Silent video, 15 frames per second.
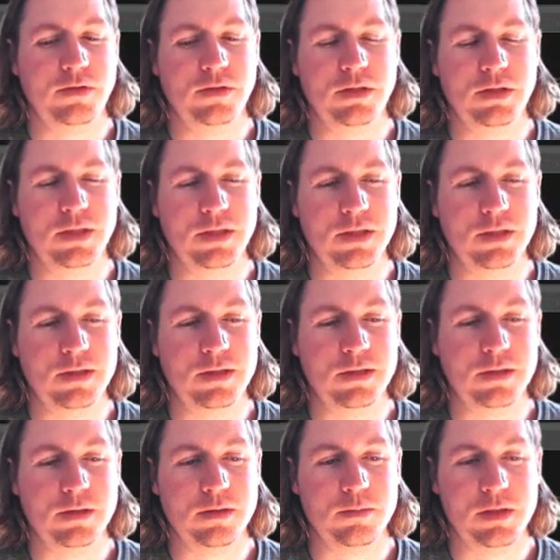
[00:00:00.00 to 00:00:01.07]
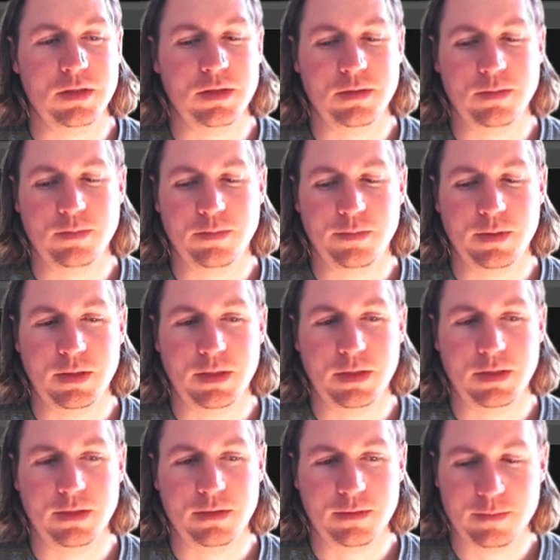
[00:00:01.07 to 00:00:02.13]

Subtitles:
you've seen anything similar. Bye.